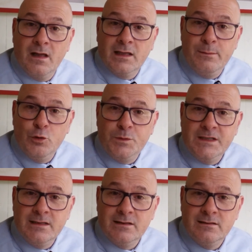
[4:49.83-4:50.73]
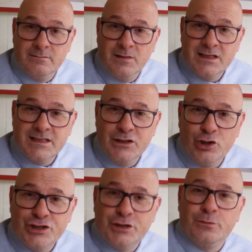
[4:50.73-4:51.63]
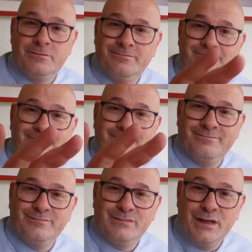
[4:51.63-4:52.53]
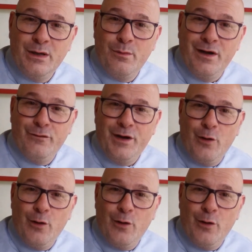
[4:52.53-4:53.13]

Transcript: I'll keep you updated. I'll see you all soon. Bye for